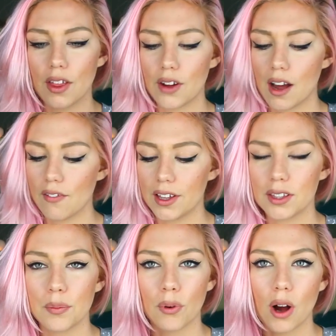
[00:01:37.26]
rather have like
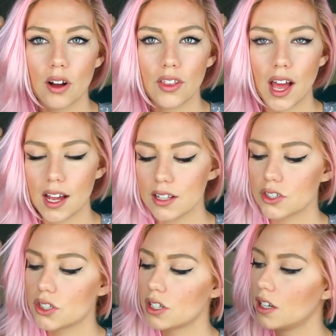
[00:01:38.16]
the bra
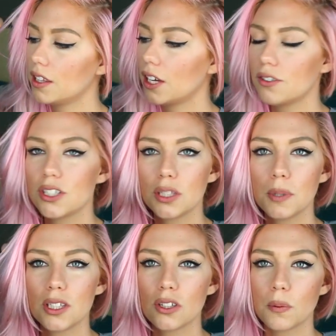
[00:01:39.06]
latch. That would just
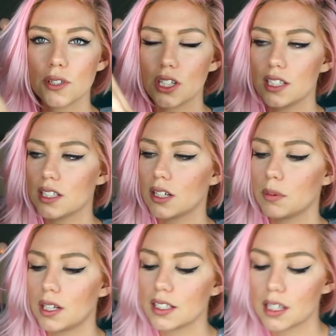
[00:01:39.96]
be so much easier
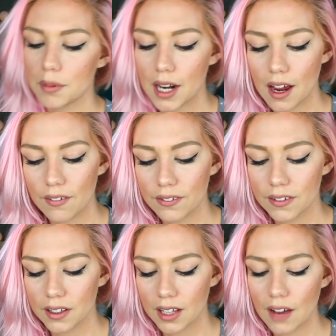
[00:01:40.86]
because I'm gonna have
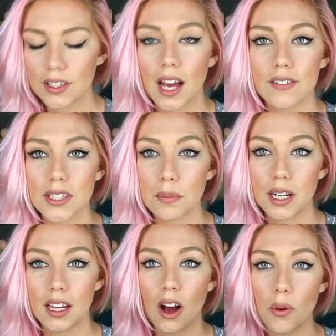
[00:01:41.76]
have to have
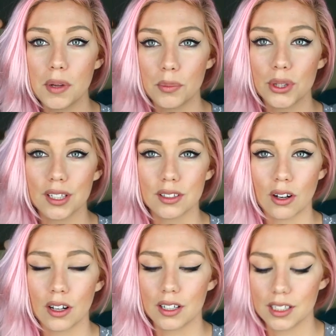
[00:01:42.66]
somebody help me put this
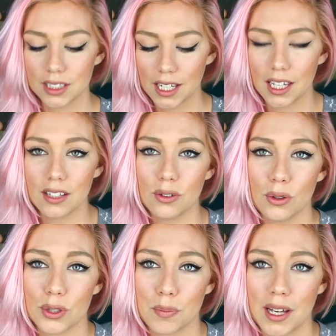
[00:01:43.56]
on because I can't do
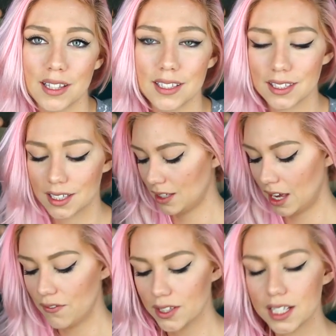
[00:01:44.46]
those buttons.
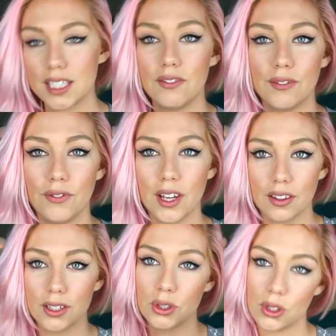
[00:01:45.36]
If it doesn't even
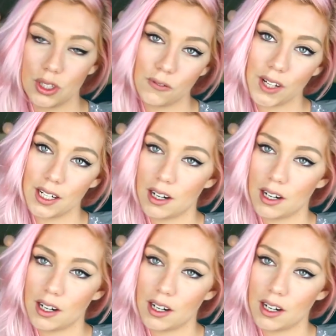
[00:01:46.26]
fit, let's, let's find